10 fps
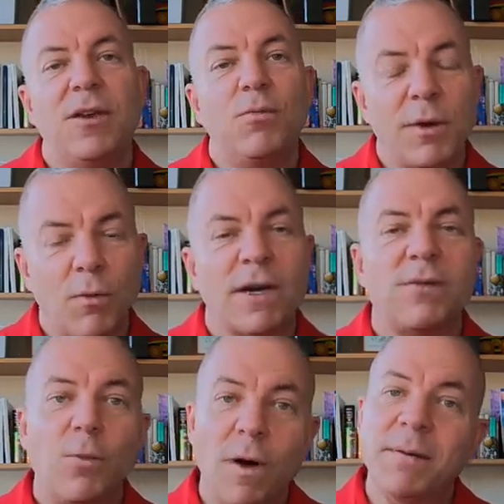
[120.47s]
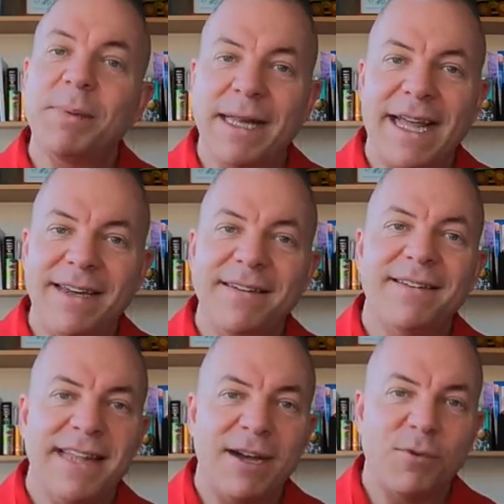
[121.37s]
We wanted one plan
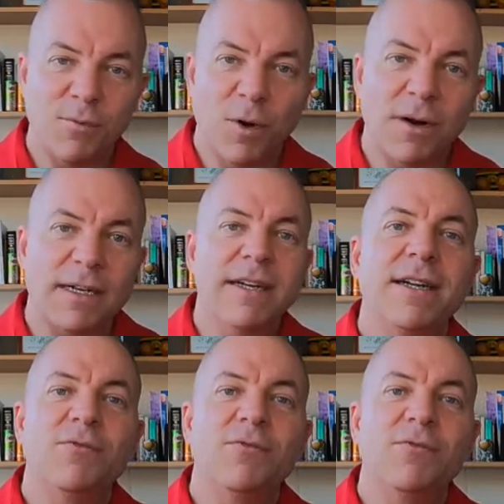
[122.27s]
that would work